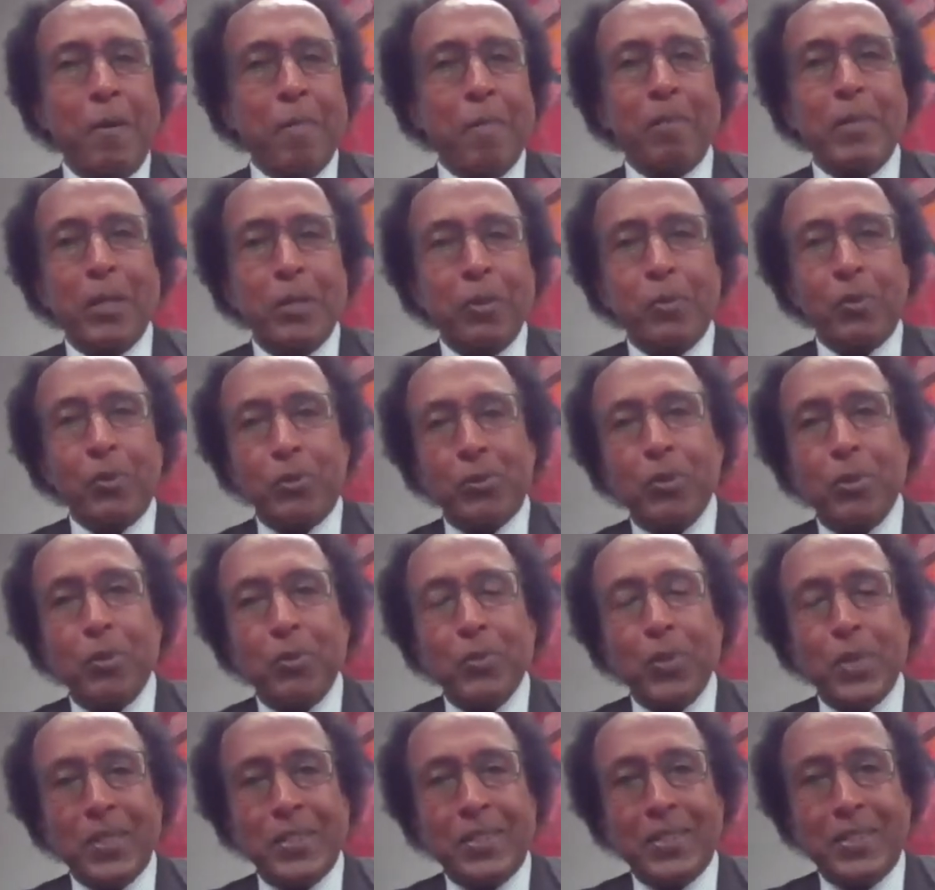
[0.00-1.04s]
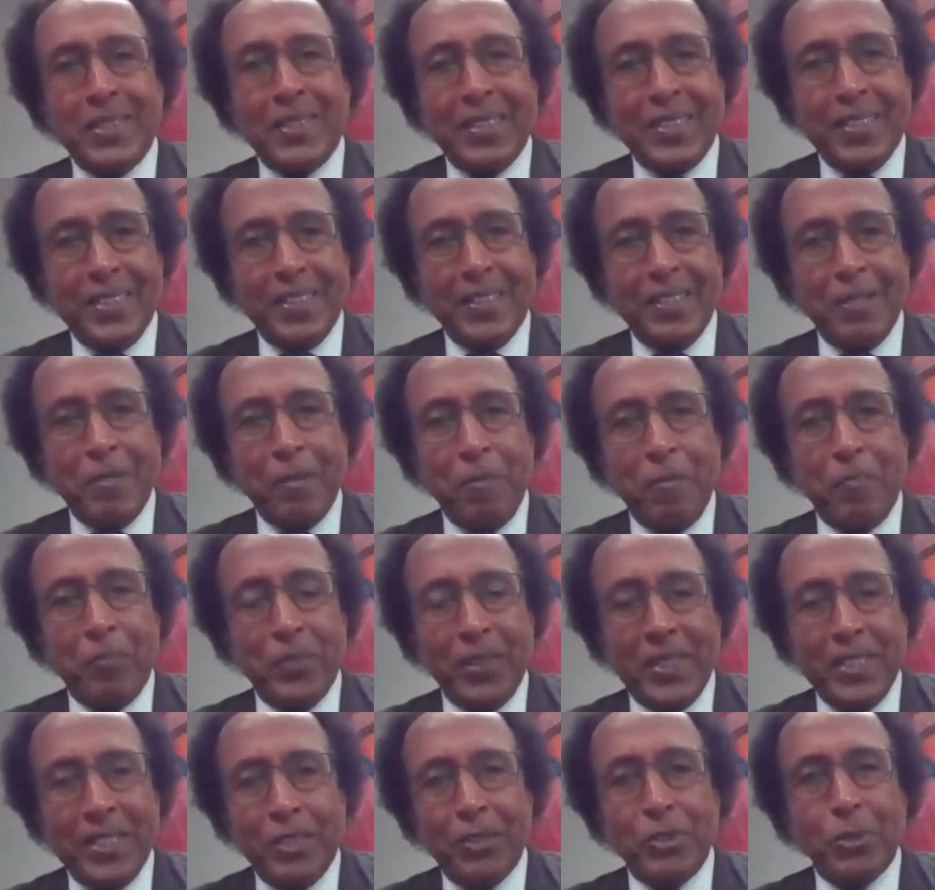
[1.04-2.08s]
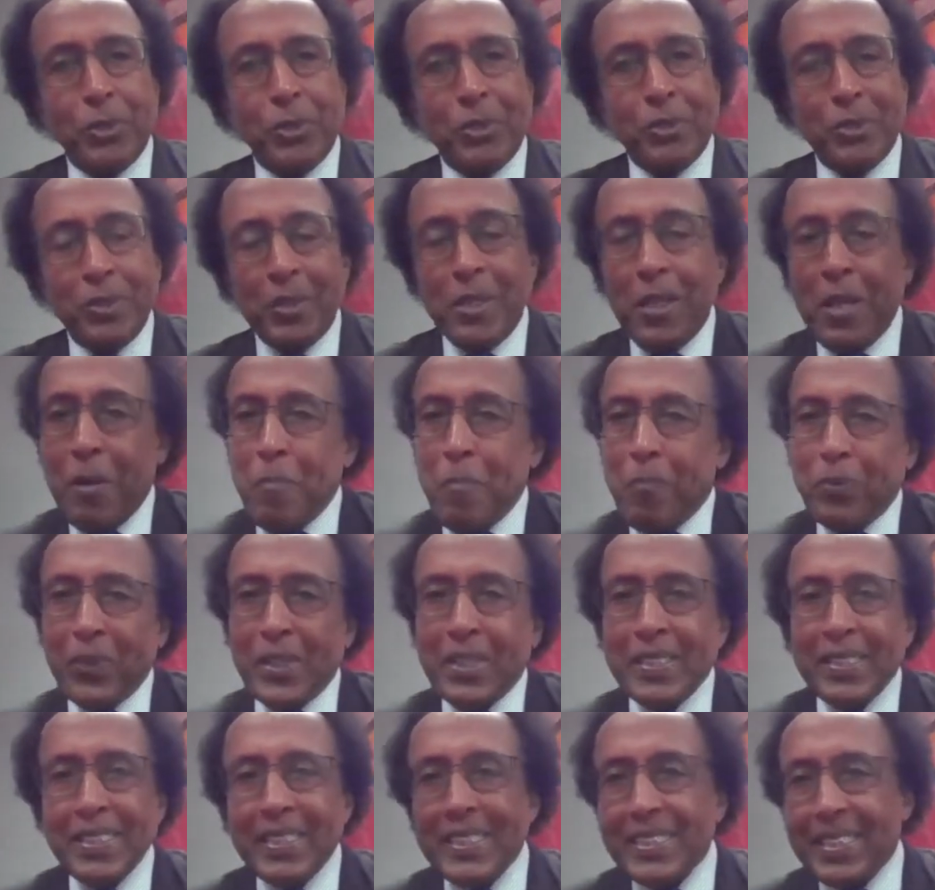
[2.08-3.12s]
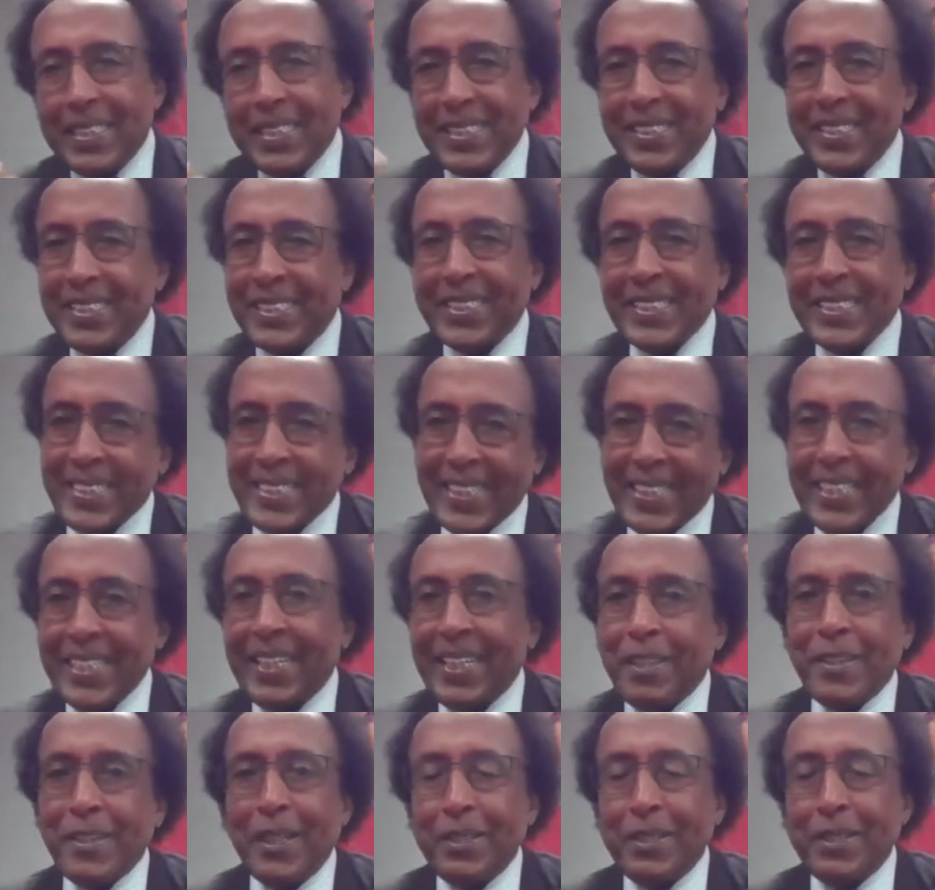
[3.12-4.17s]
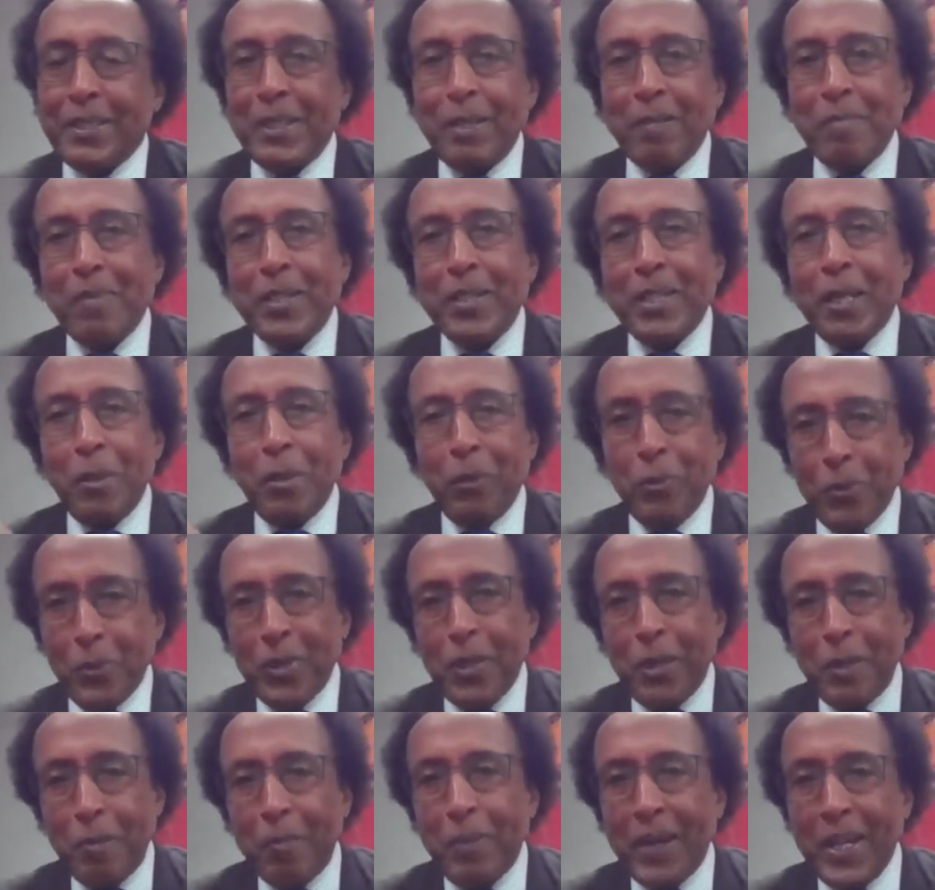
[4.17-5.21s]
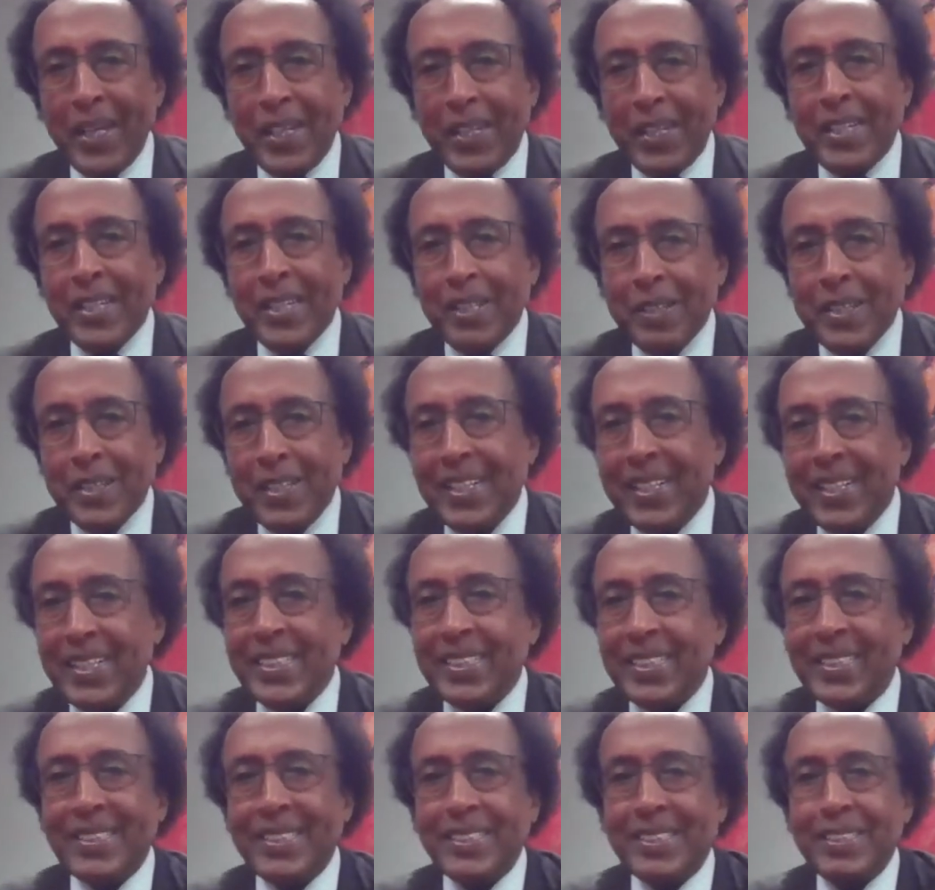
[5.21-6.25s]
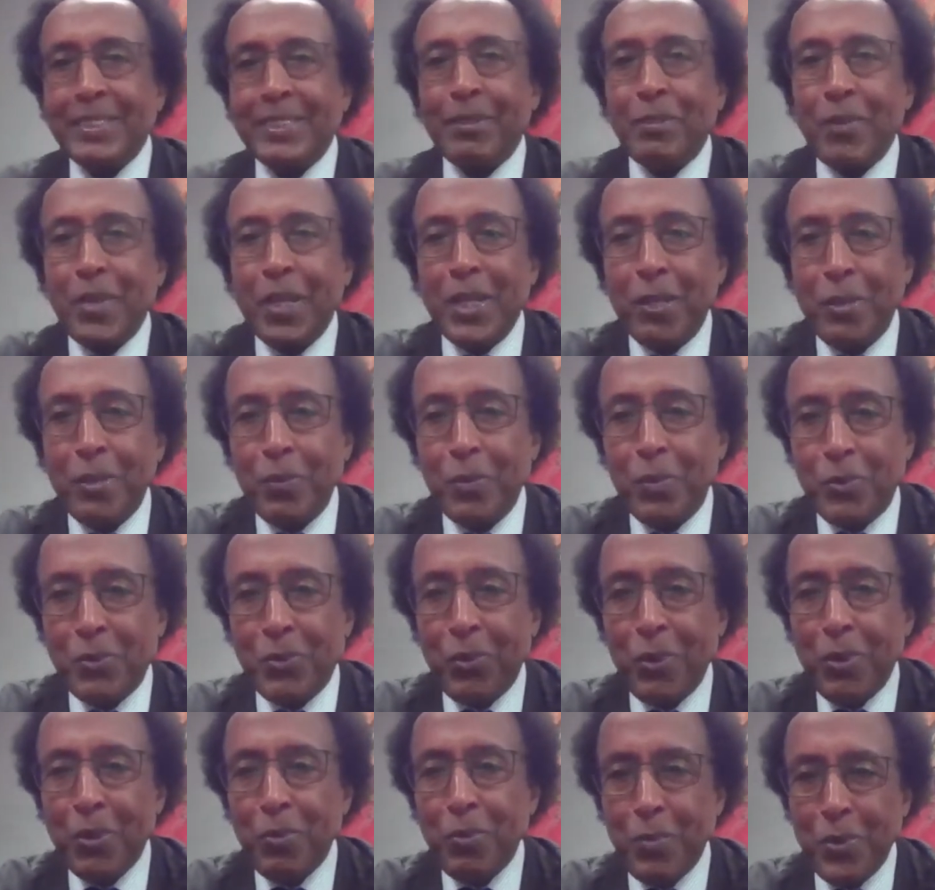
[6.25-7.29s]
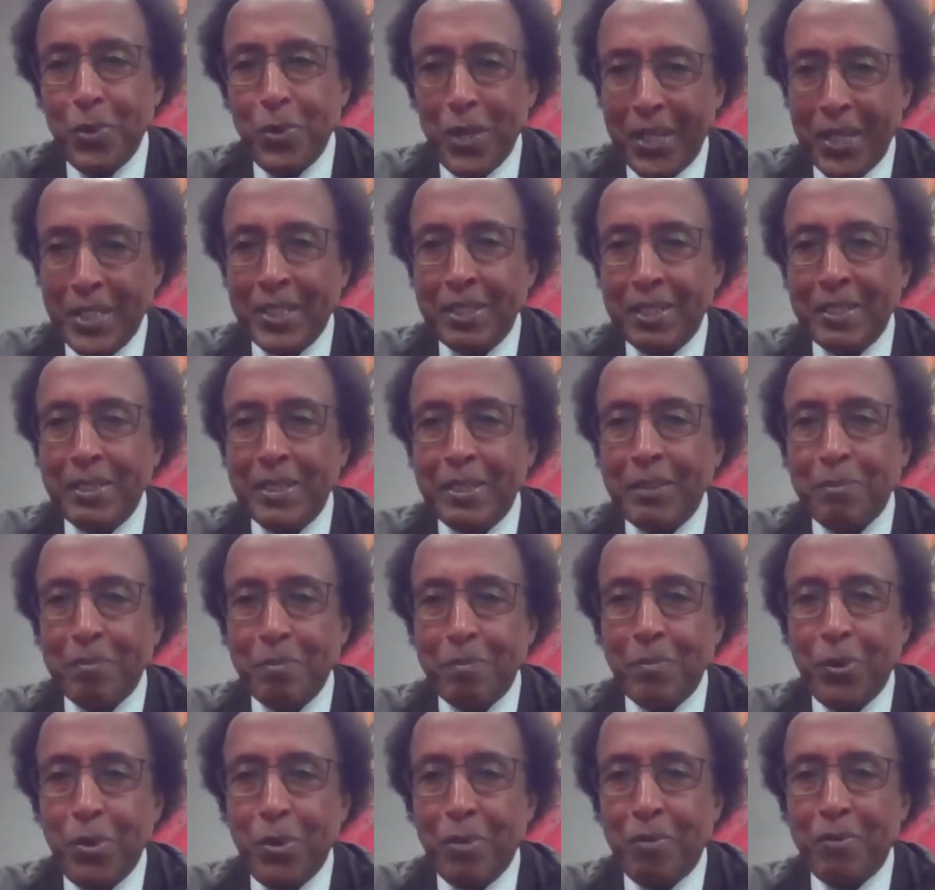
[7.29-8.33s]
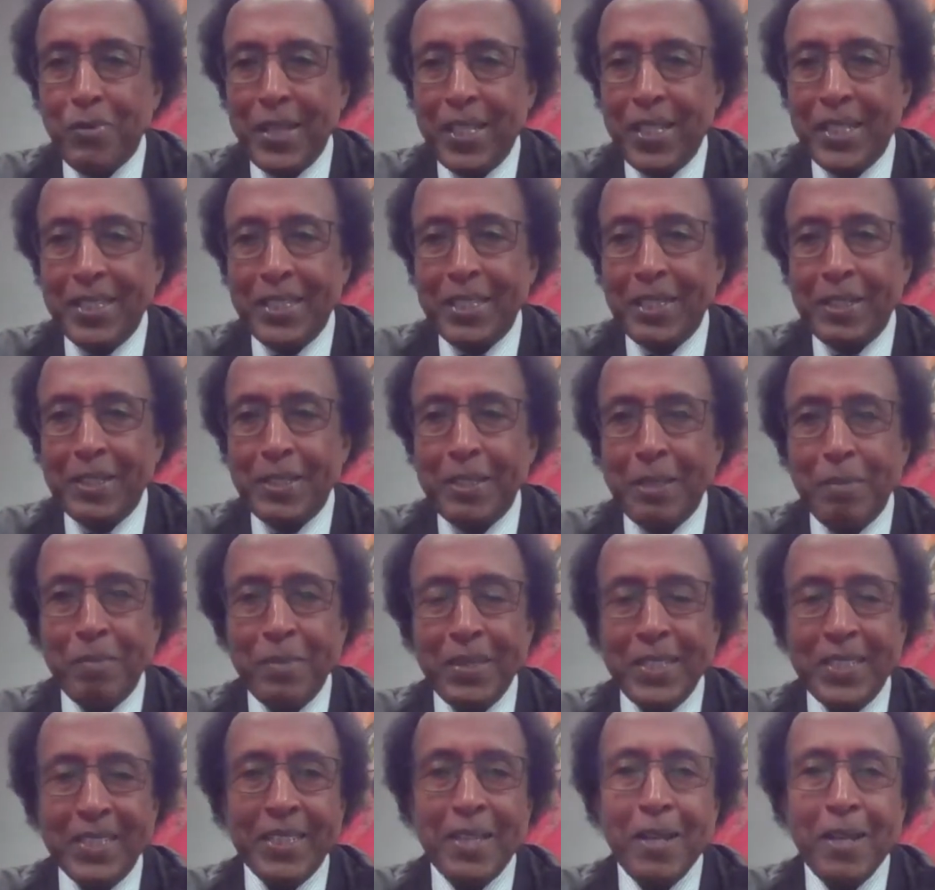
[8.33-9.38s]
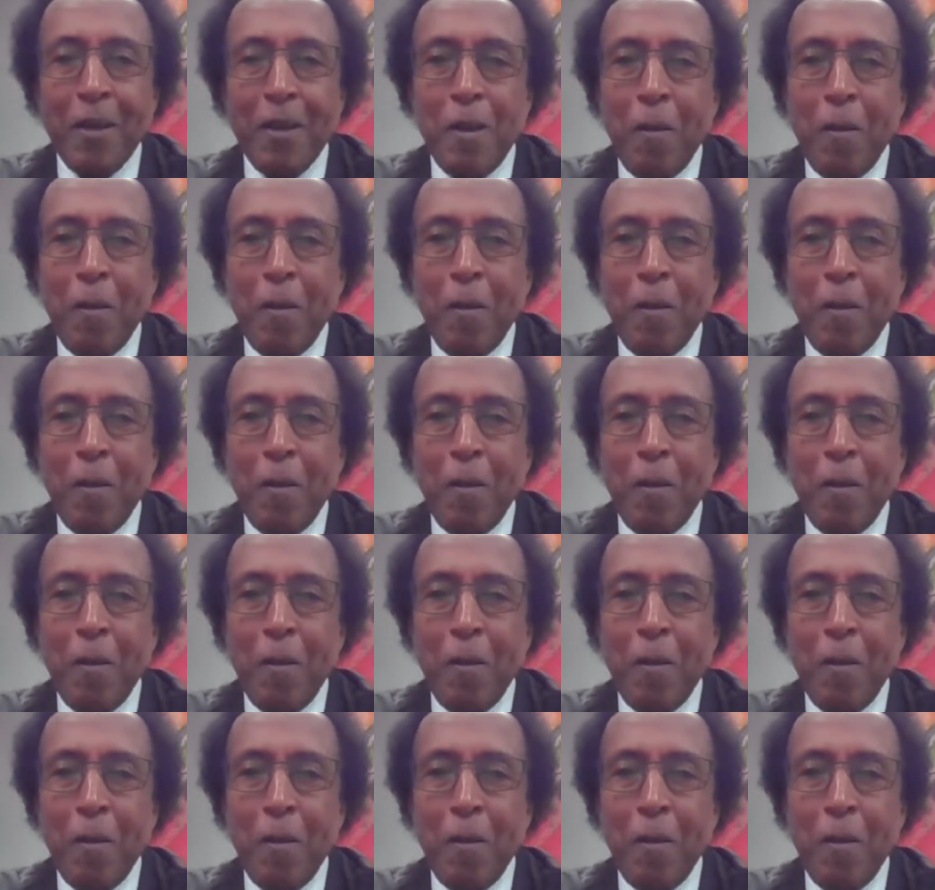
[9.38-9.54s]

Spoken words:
Money was always digital. It didn't click at that time, but now looking back, I can see where he was going with that, and more of that in a minute.